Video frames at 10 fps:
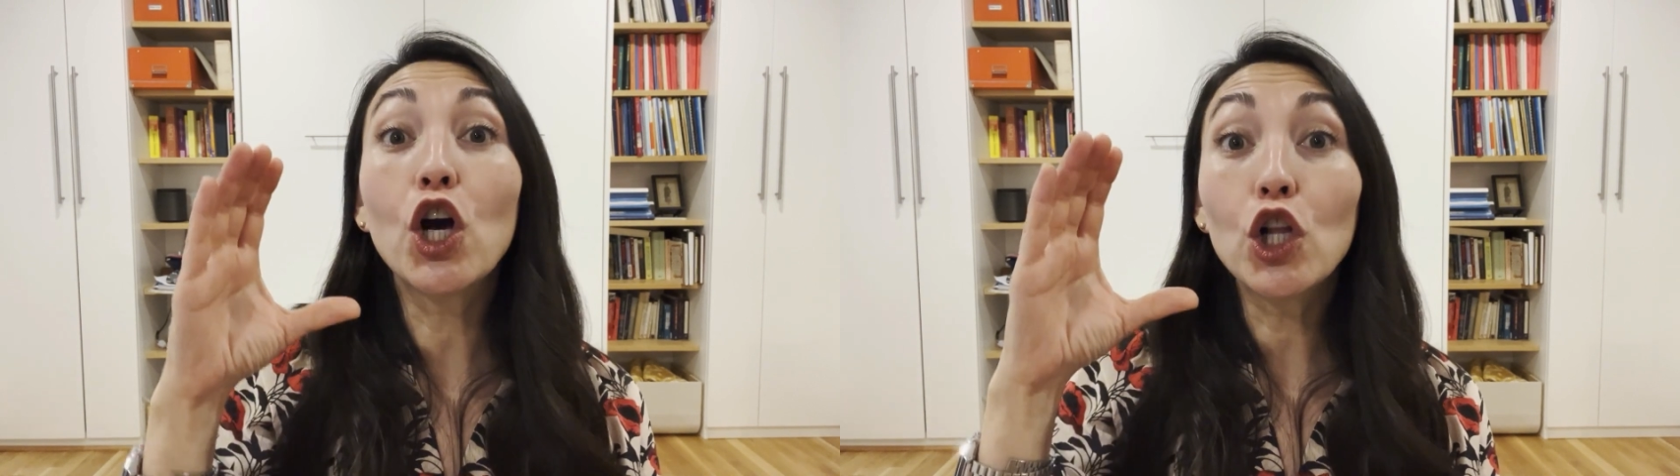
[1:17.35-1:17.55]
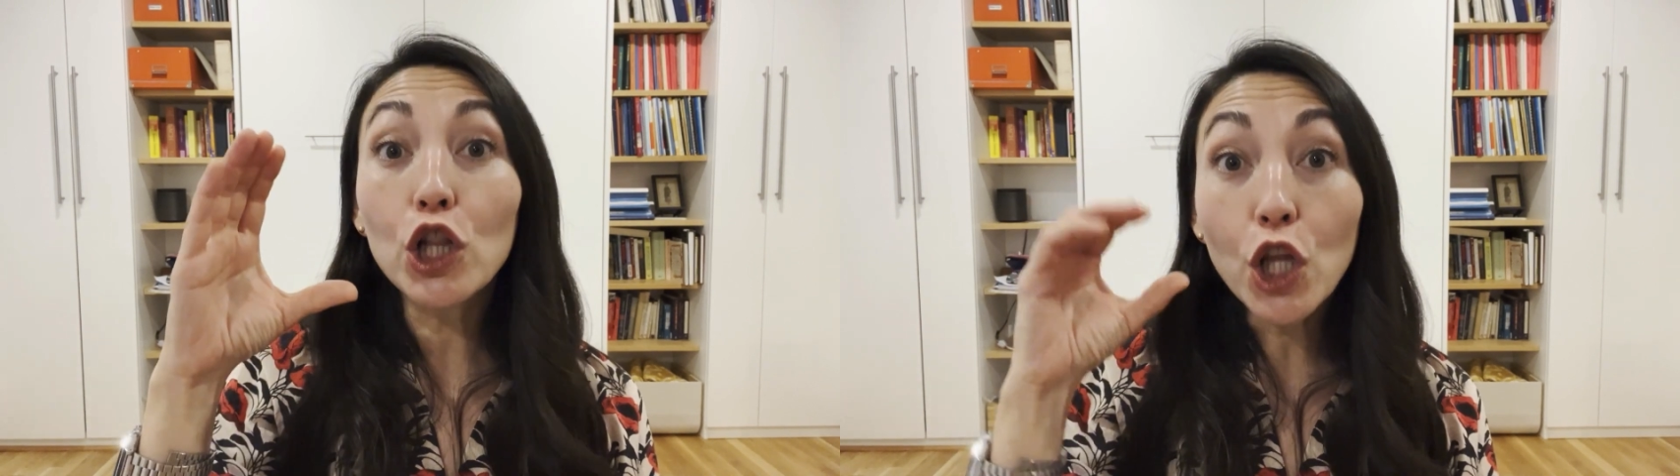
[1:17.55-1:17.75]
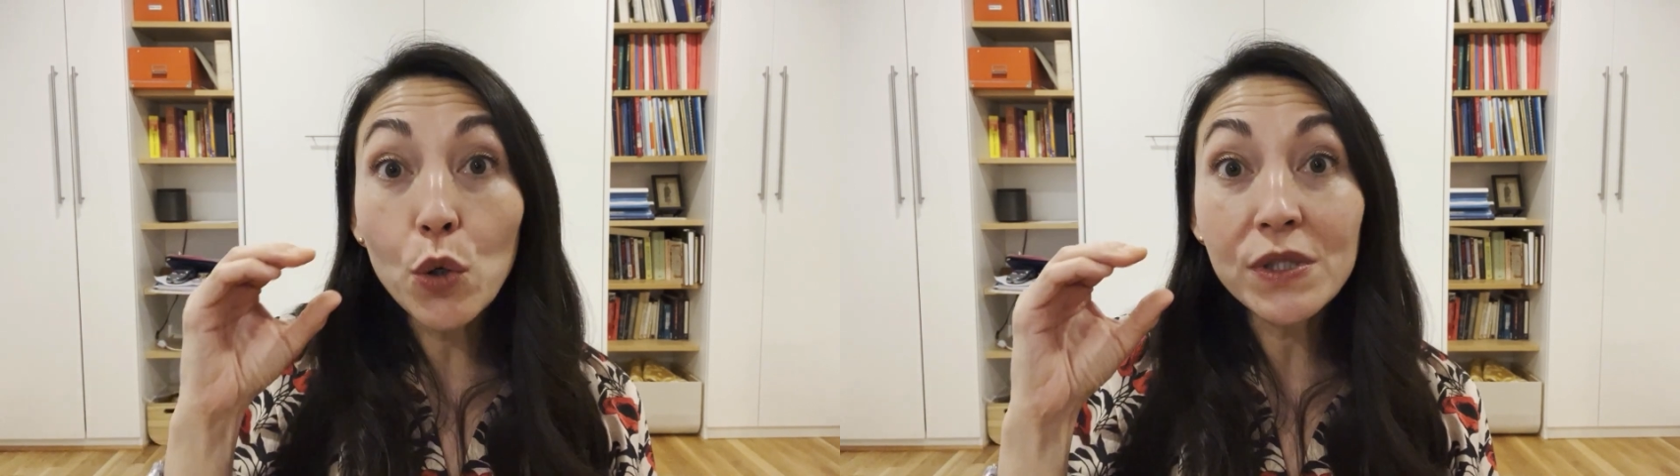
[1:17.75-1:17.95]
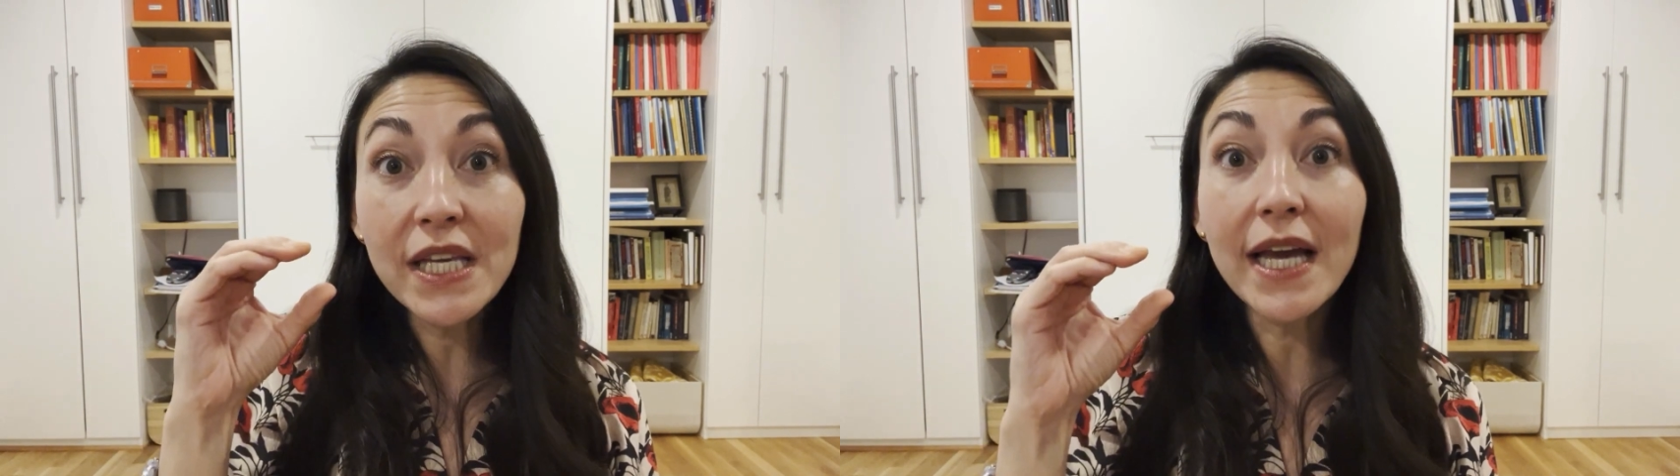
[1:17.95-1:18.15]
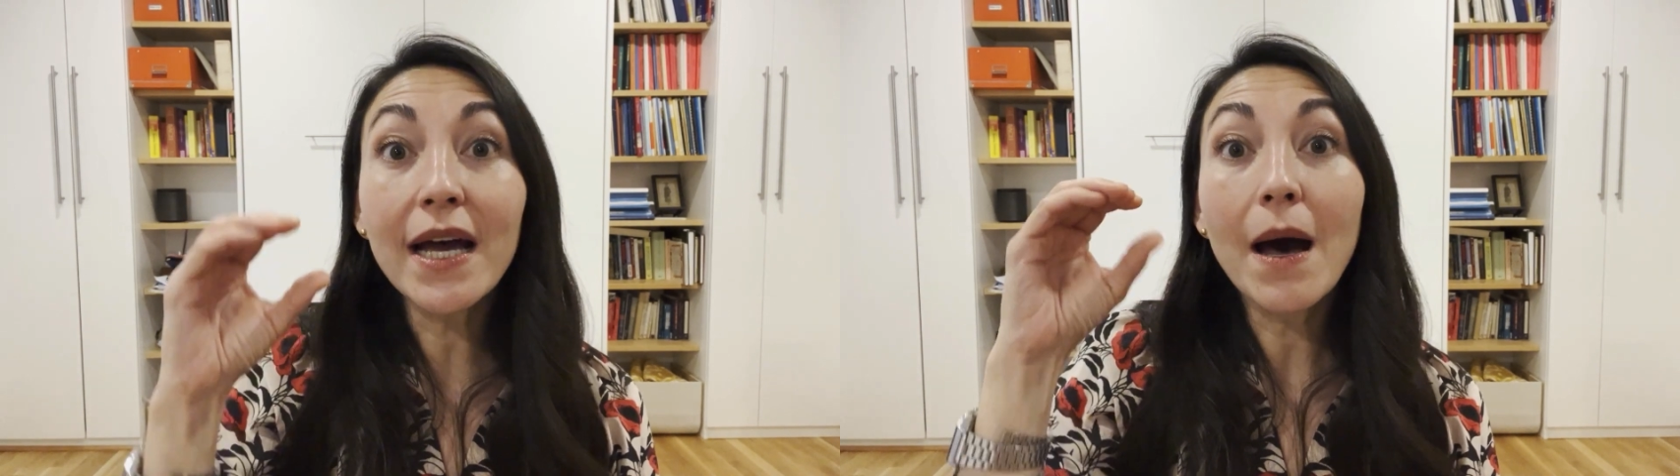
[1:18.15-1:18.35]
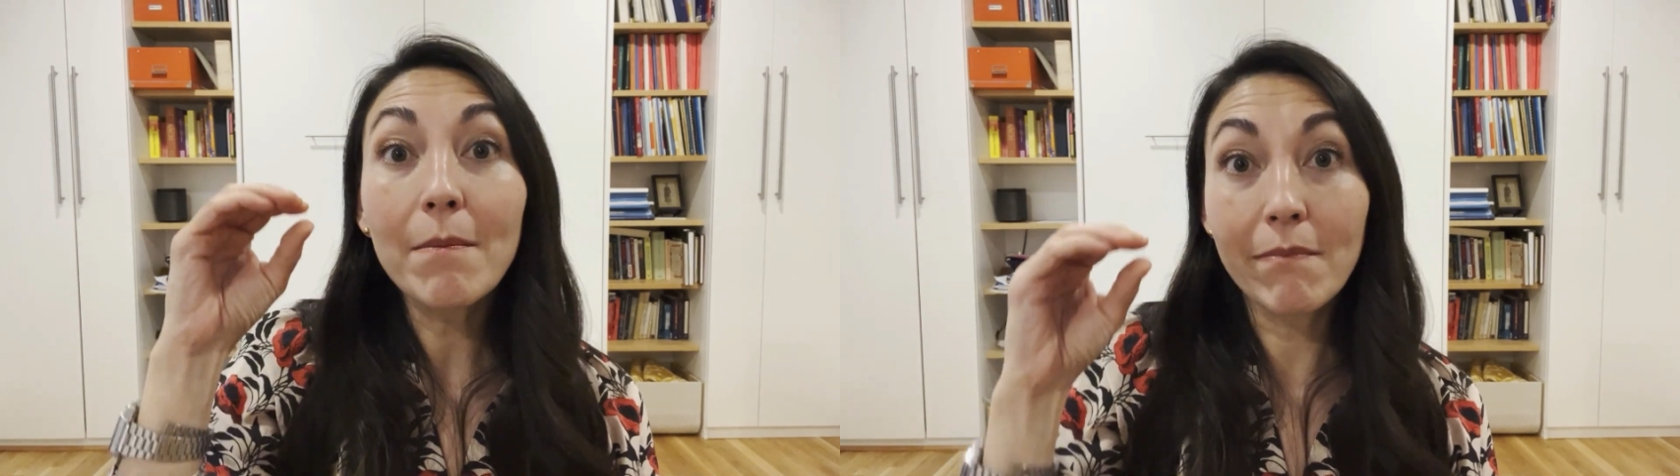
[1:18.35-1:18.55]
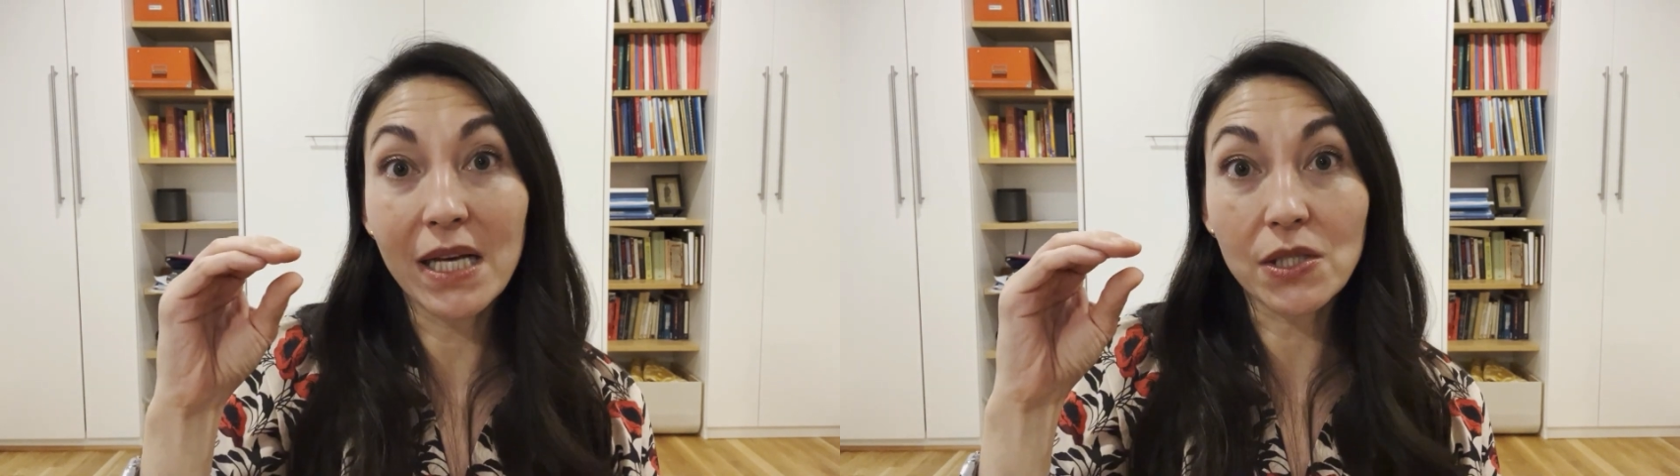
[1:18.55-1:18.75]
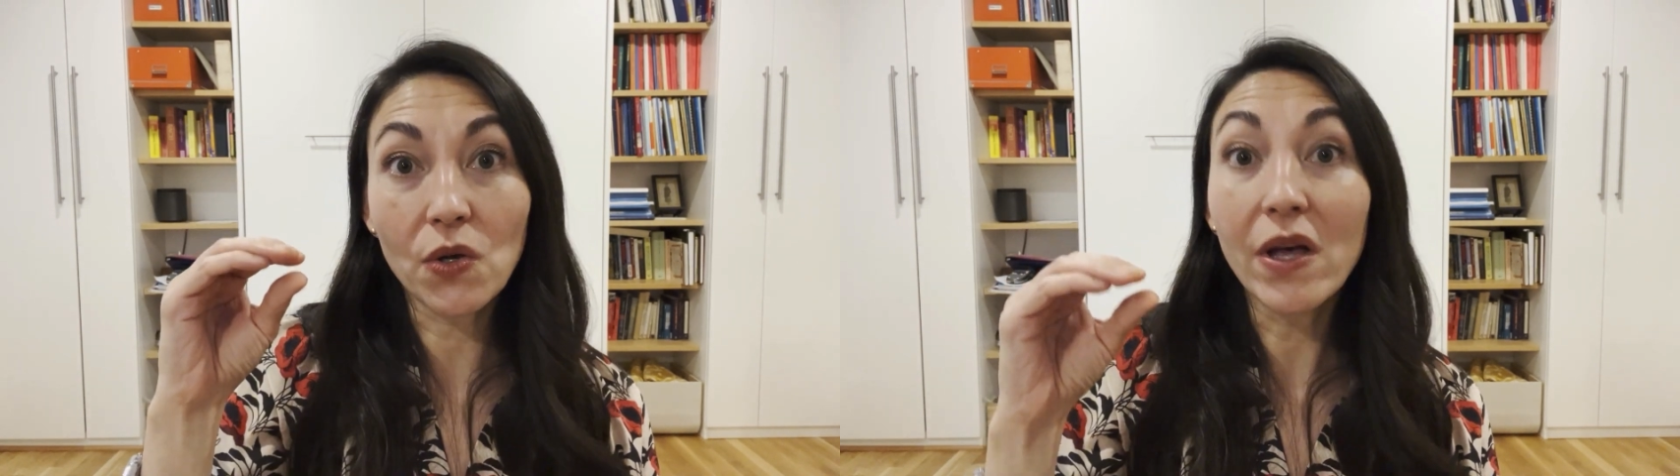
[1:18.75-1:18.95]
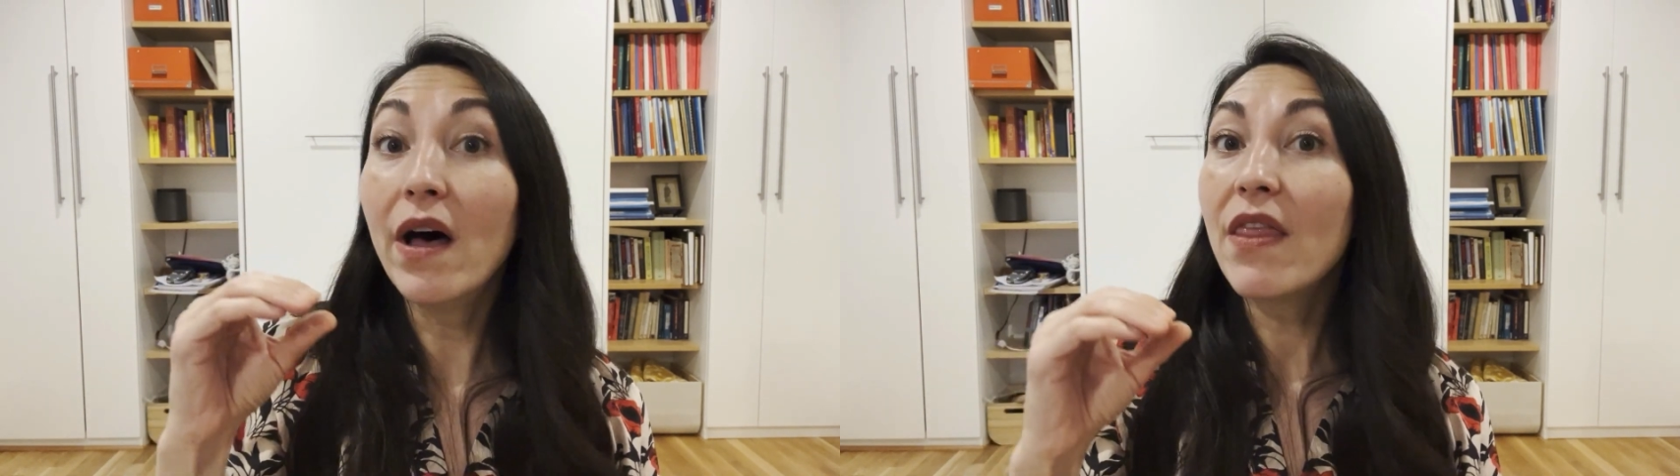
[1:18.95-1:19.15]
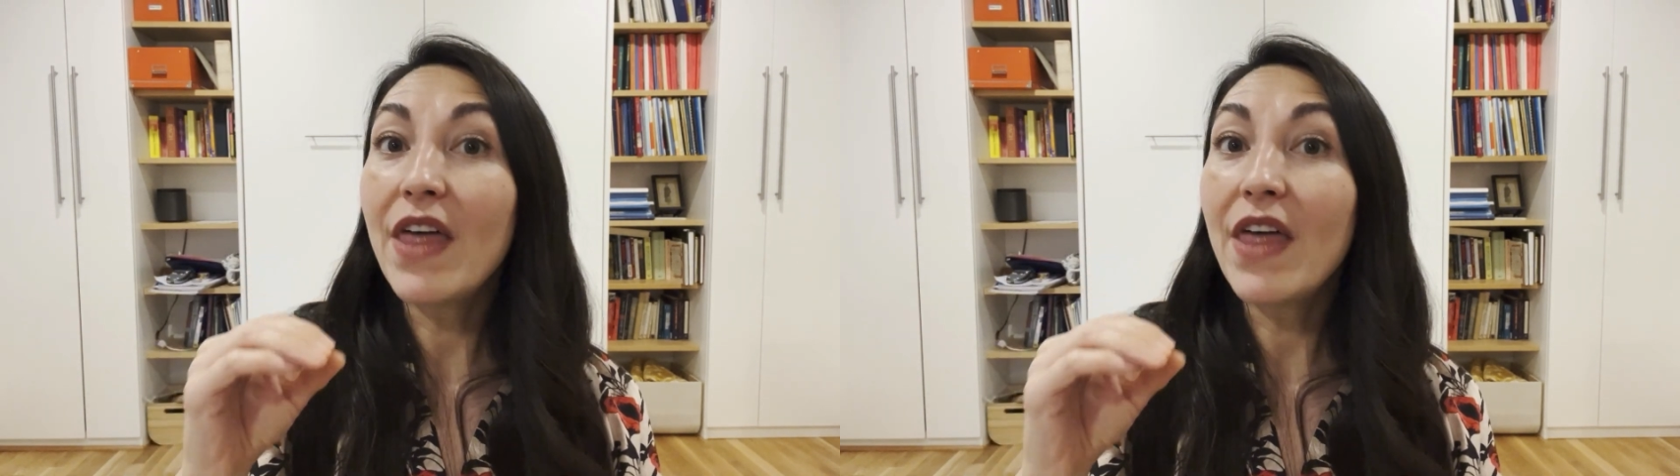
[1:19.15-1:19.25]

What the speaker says: closing muscle.